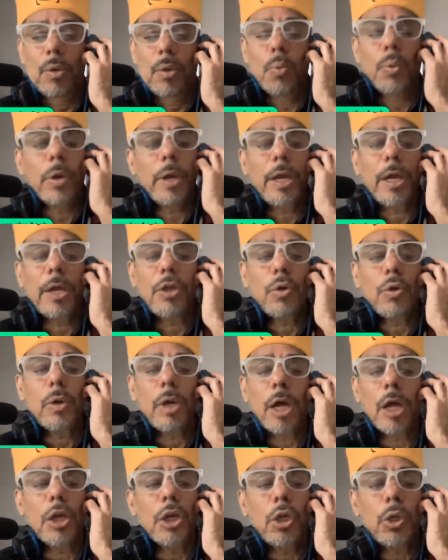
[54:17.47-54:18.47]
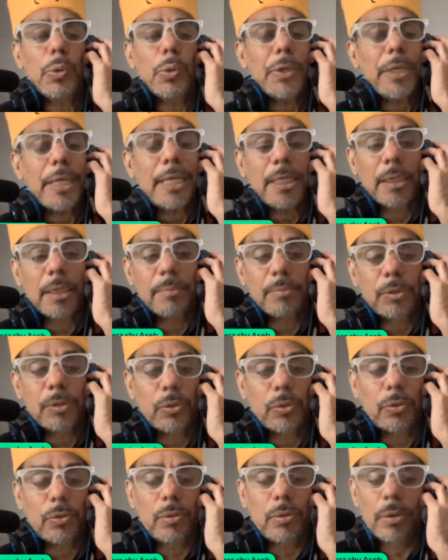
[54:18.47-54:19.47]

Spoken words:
where you're alluding them to.